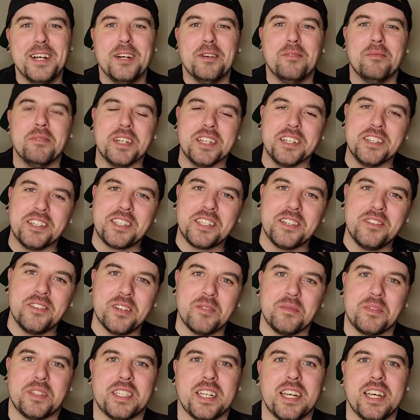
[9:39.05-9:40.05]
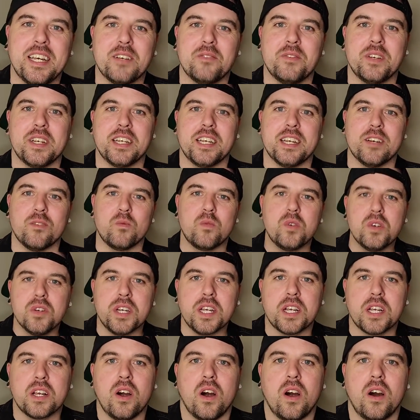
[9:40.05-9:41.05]
But you see what I'm saying? We can get really
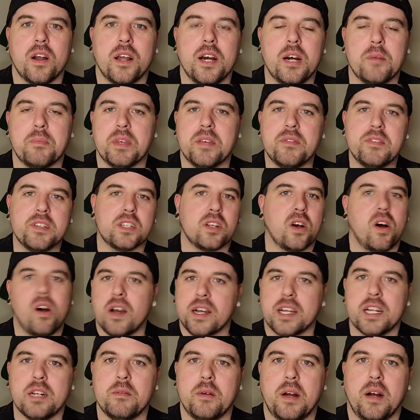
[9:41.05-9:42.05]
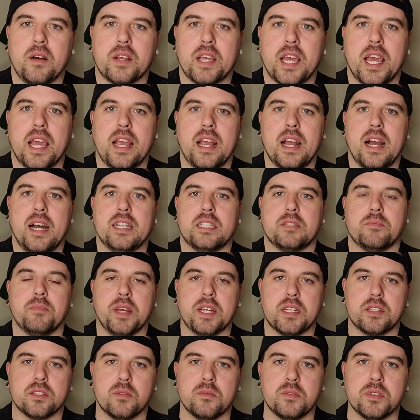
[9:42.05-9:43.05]
caught up. Even talking about chaos
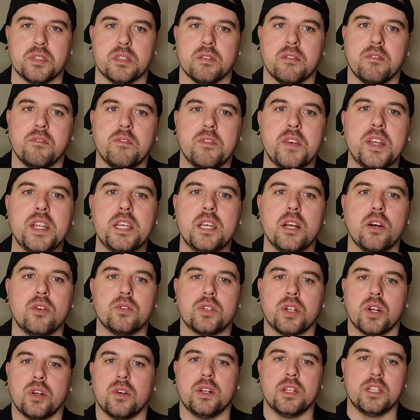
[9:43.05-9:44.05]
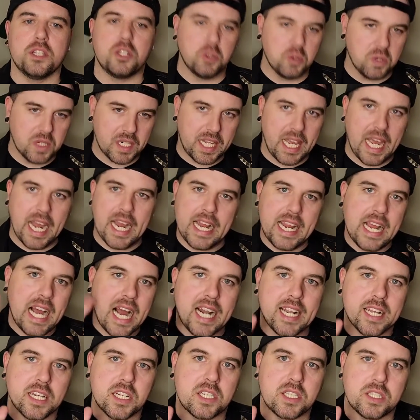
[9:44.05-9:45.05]
makes almost the video turn into a
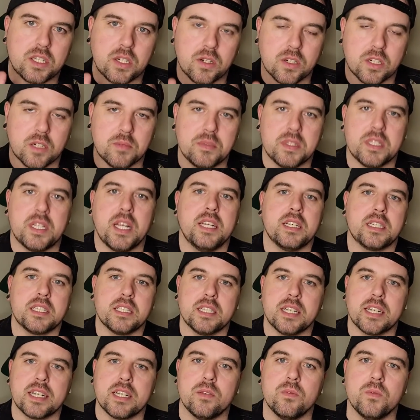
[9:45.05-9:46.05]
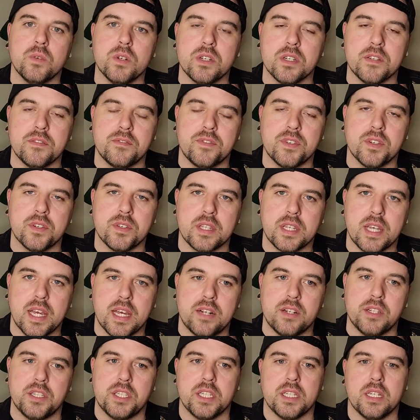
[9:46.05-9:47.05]
chaotic circumstance, because I can really feel the
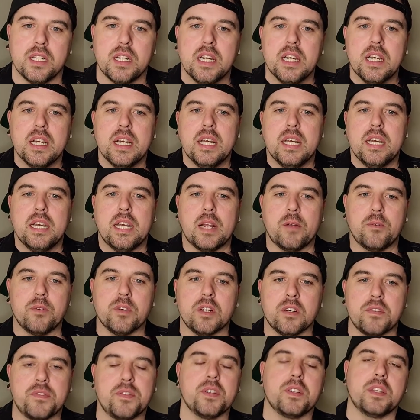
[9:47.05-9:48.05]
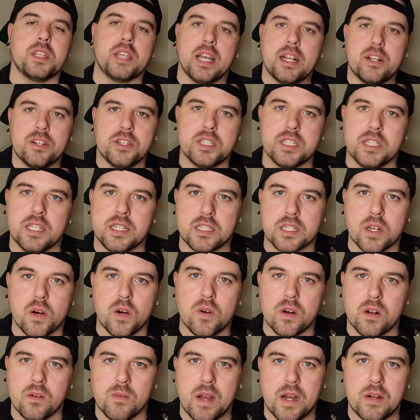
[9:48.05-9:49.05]
energy and really feel the energy that's
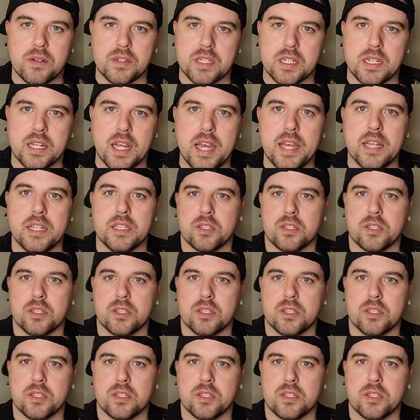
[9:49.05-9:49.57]
going around today.